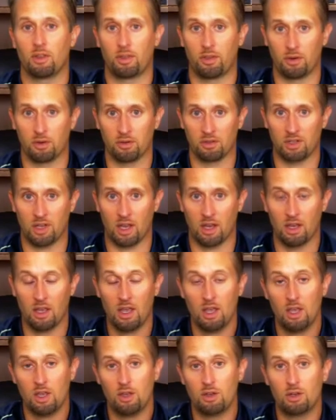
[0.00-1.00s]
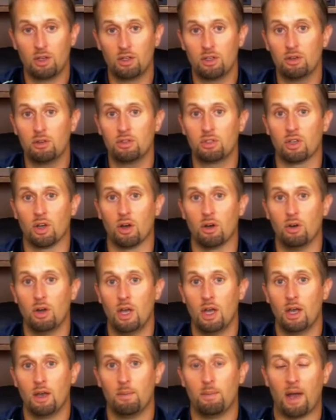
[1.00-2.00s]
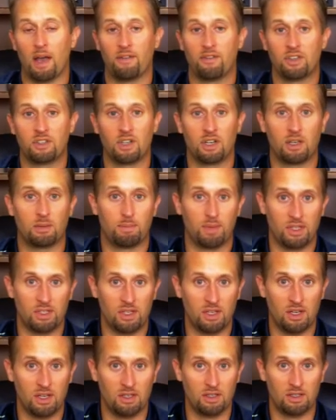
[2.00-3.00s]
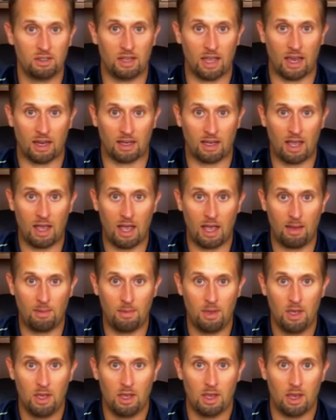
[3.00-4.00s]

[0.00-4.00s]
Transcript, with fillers: Thursday. You can do so by visiting busyness.com